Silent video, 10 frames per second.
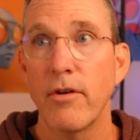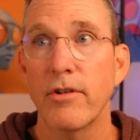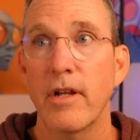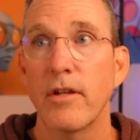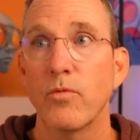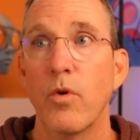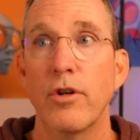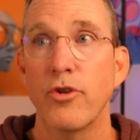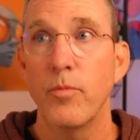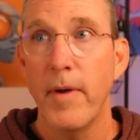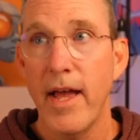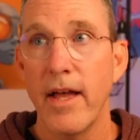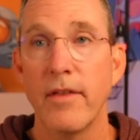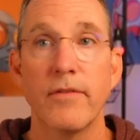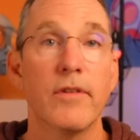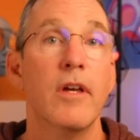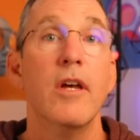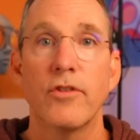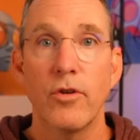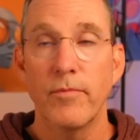prioritize one or two paths?
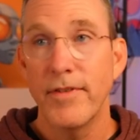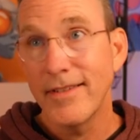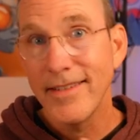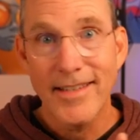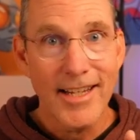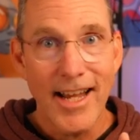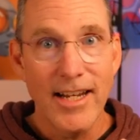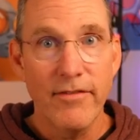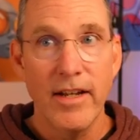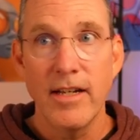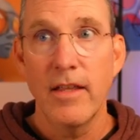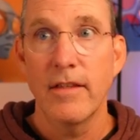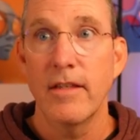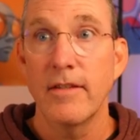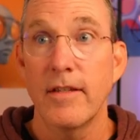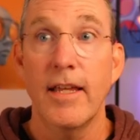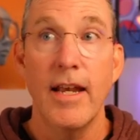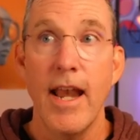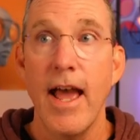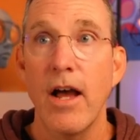So, this is the kind of idea that this
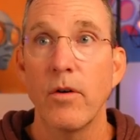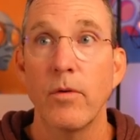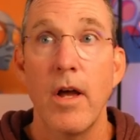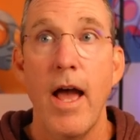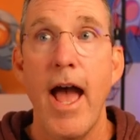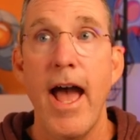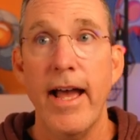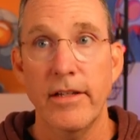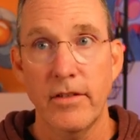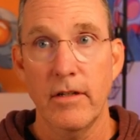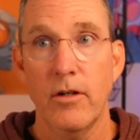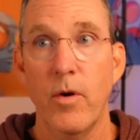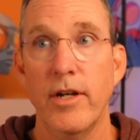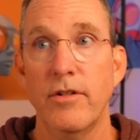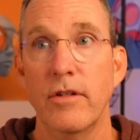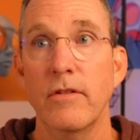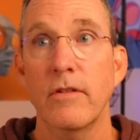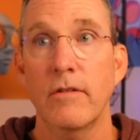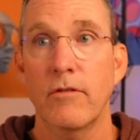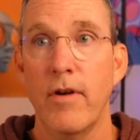can now ask
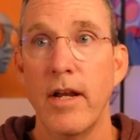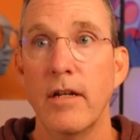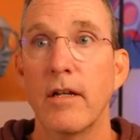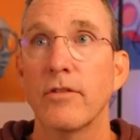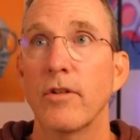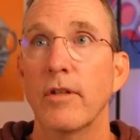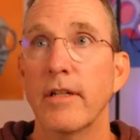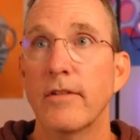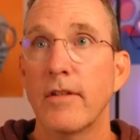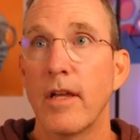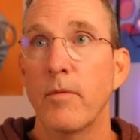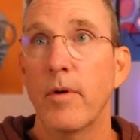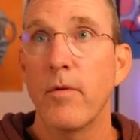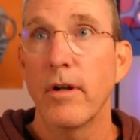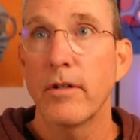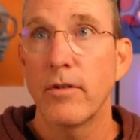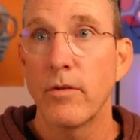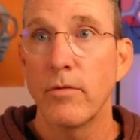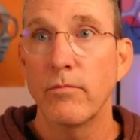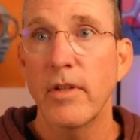questions. Great. So let's say we want
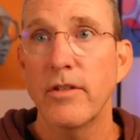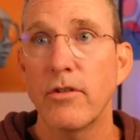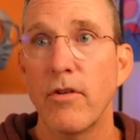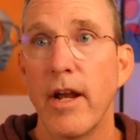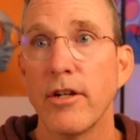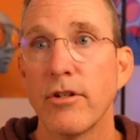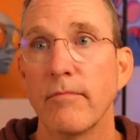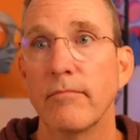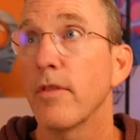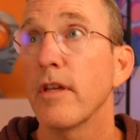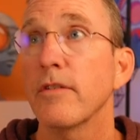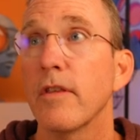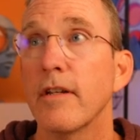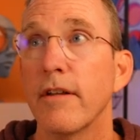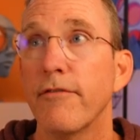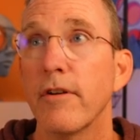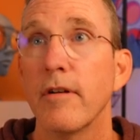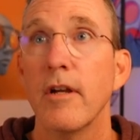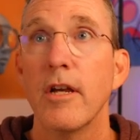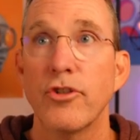to, let's stretch. So these are the
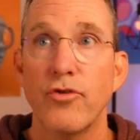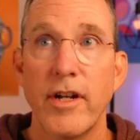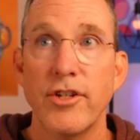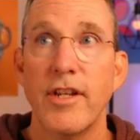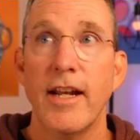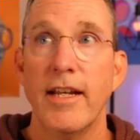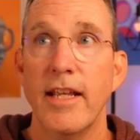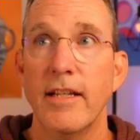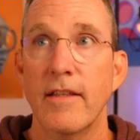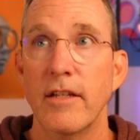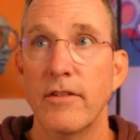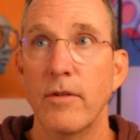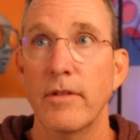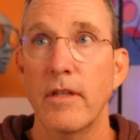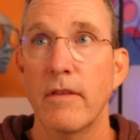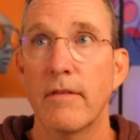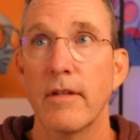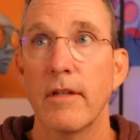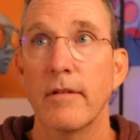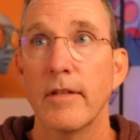different stretch techniques that it's using,
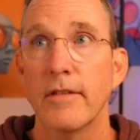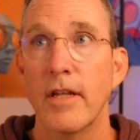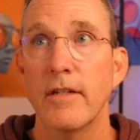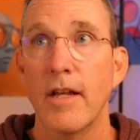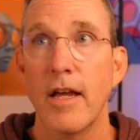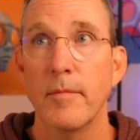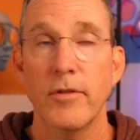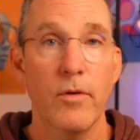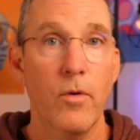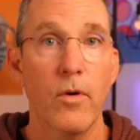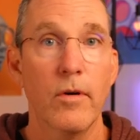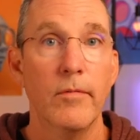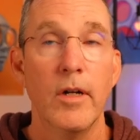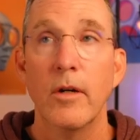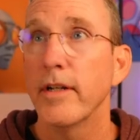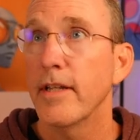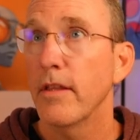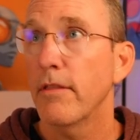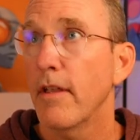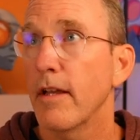the 10 times or 1
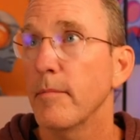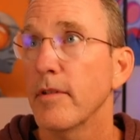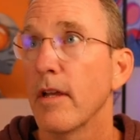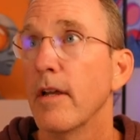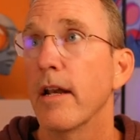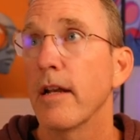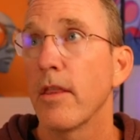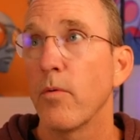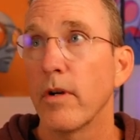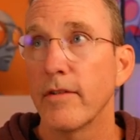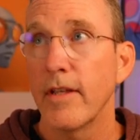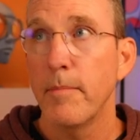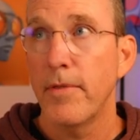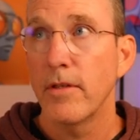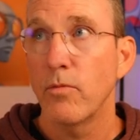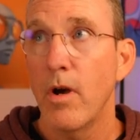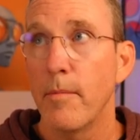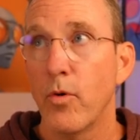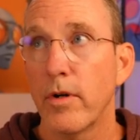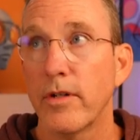tenth times. And another one is empathy
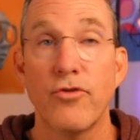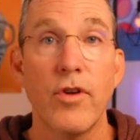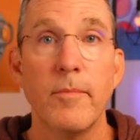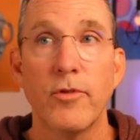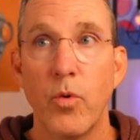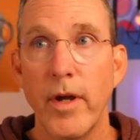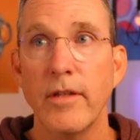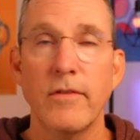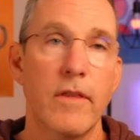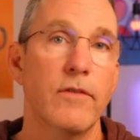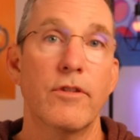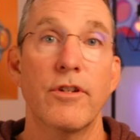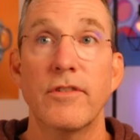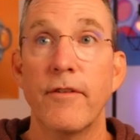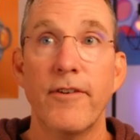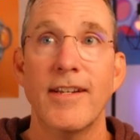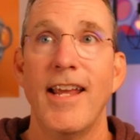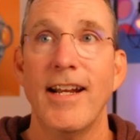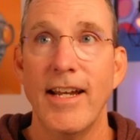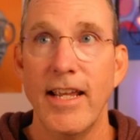swap or extreme twist. These are just different
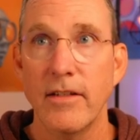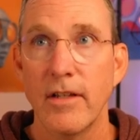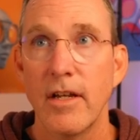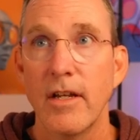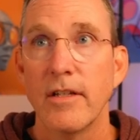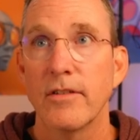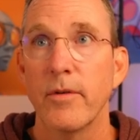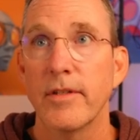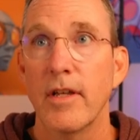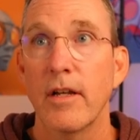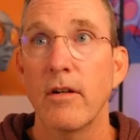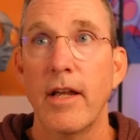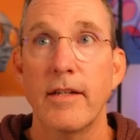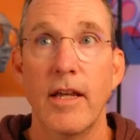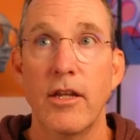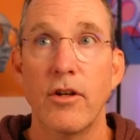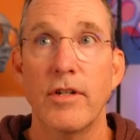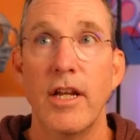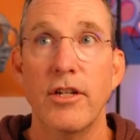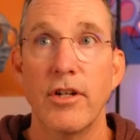techniques. So it's saying, okay, take your
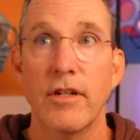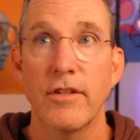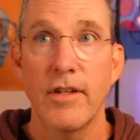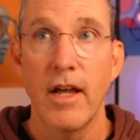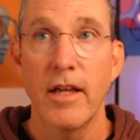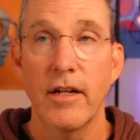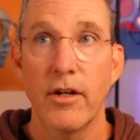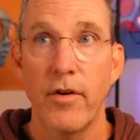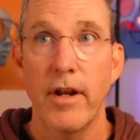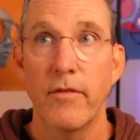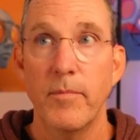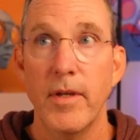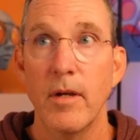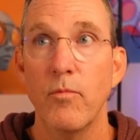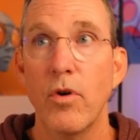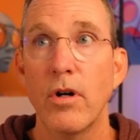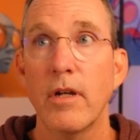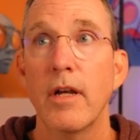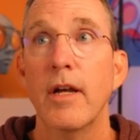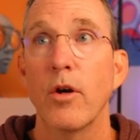teach and design and creative PM
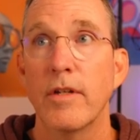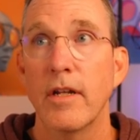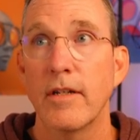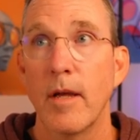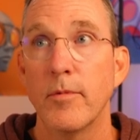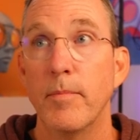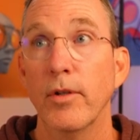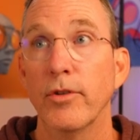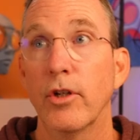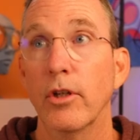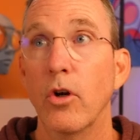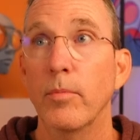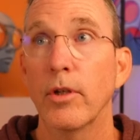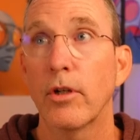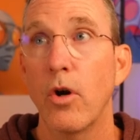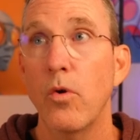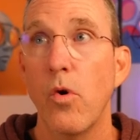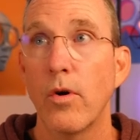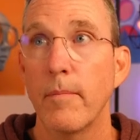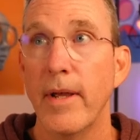work, go 10 times build a global
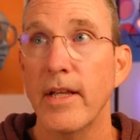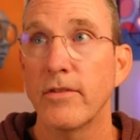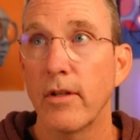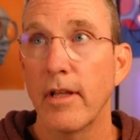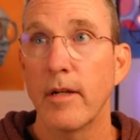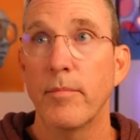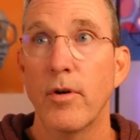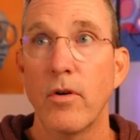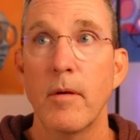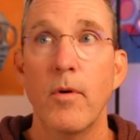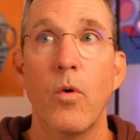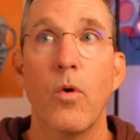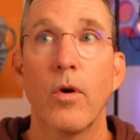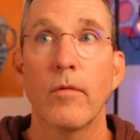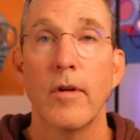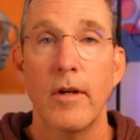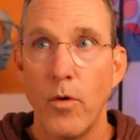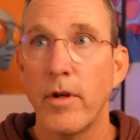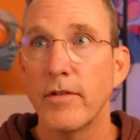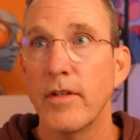cohort based online program, or
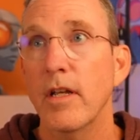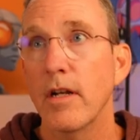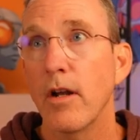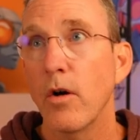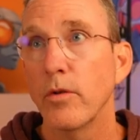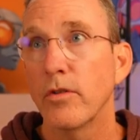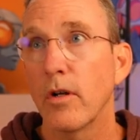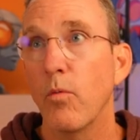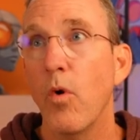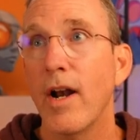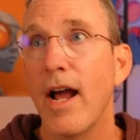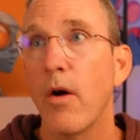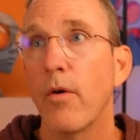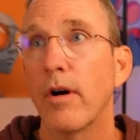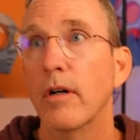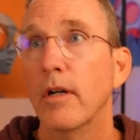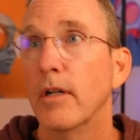focus in and host on a one hour